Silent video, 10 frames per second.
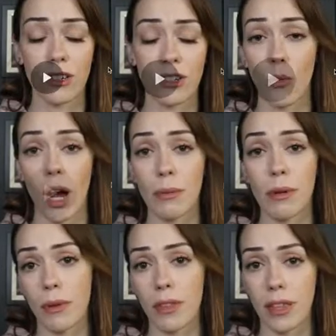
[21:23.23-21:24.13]
understand why
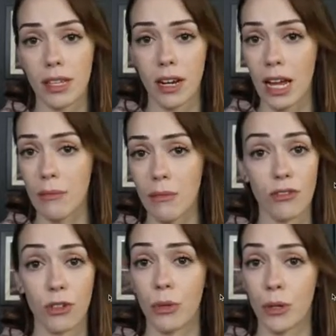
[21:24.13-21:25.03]
people think that I am in a
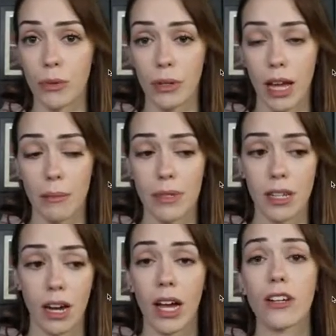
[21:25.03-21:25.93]
full blown
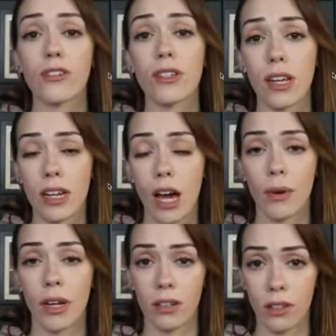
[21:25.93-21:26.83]
relapse. I understand how
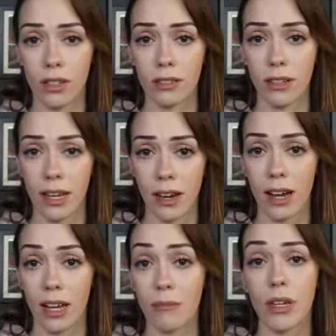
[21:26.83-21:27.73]
it could look like
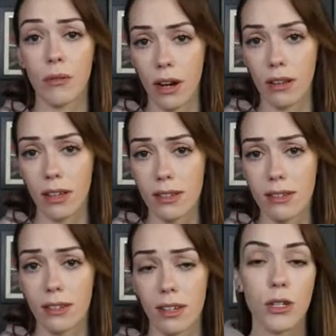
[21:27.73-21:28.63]
I am being
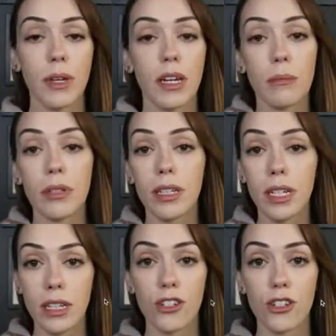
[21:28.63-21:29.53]
reckless. To be
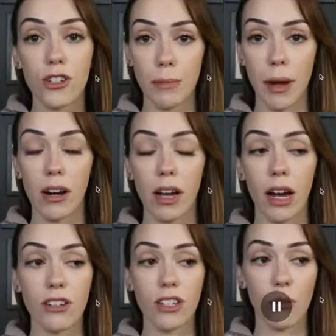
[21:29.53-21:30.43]
completely
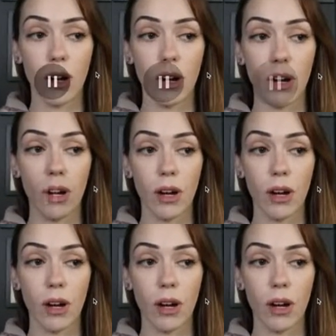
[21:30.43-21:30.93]
transparent, I just want.